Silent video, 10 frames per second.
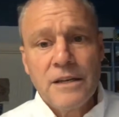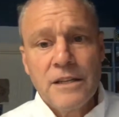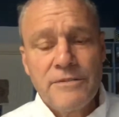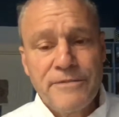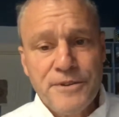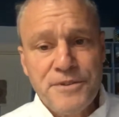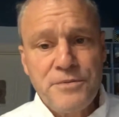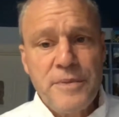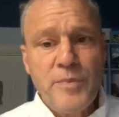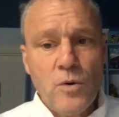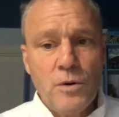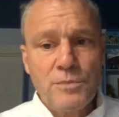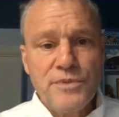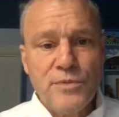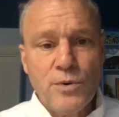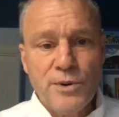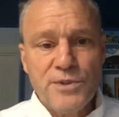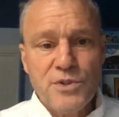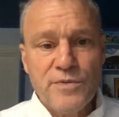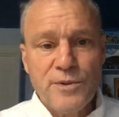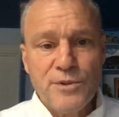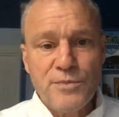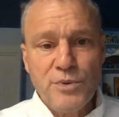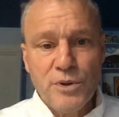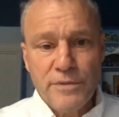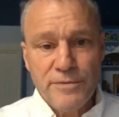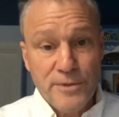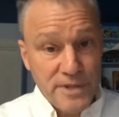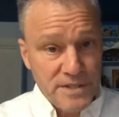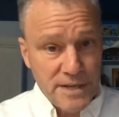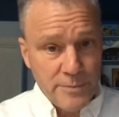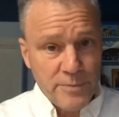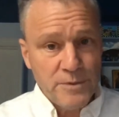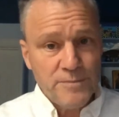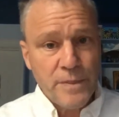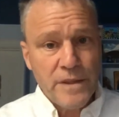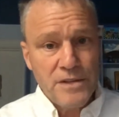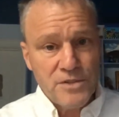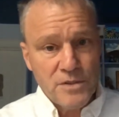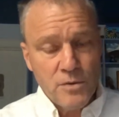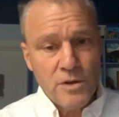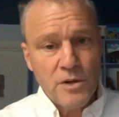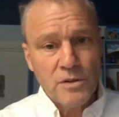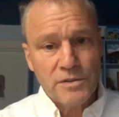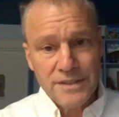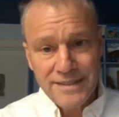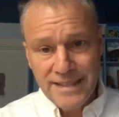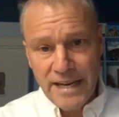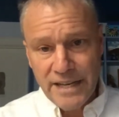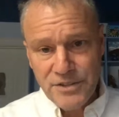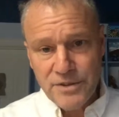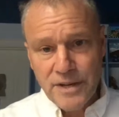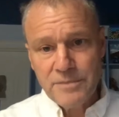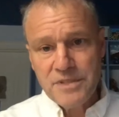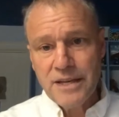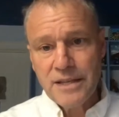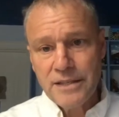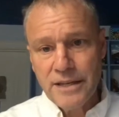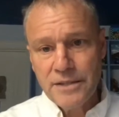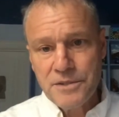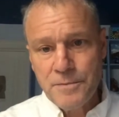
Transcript: The first three poems of Horace's first book, for example, his so-called diatribe satires,